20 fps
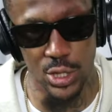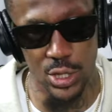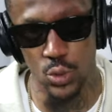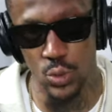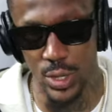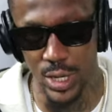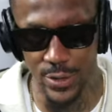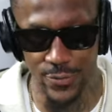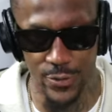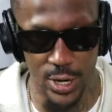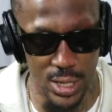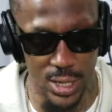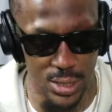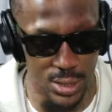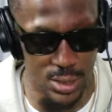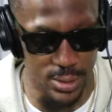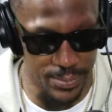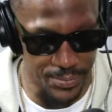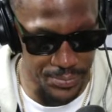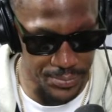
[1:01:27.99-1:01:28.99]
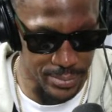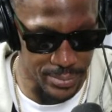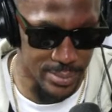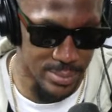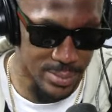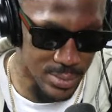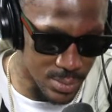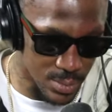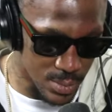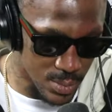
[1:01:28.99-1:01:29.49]
Get through us first.
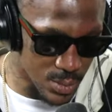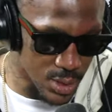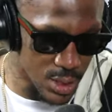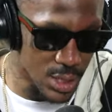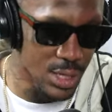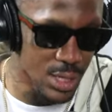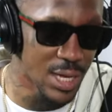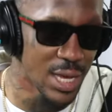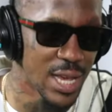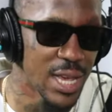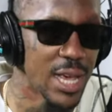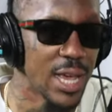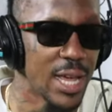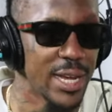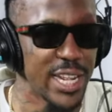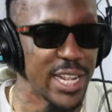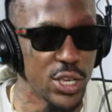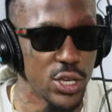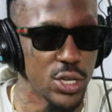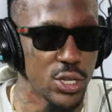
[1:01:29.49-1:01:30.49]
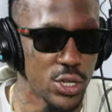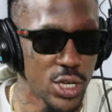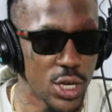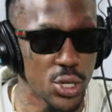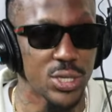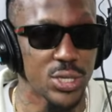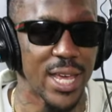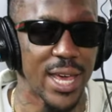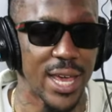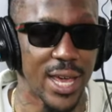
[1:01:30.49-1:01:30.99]
And then you could do
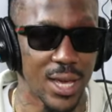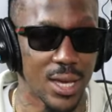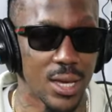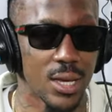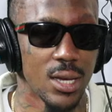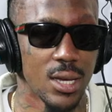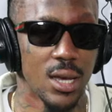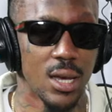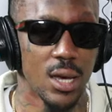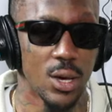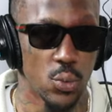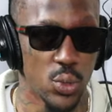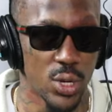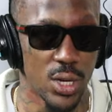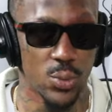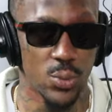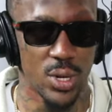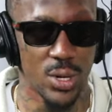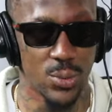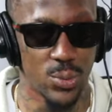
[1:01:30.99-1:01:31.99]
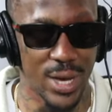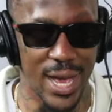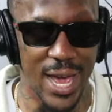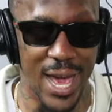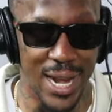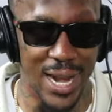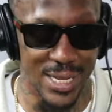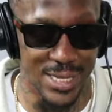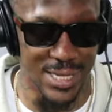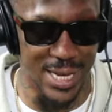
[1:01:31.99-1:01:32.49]
your thing with
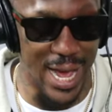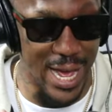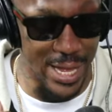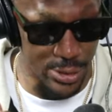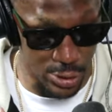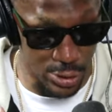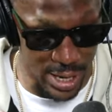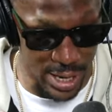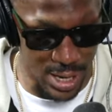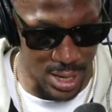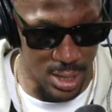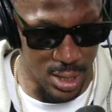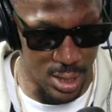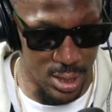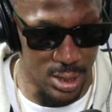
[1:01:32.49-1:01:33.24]
Alex after that.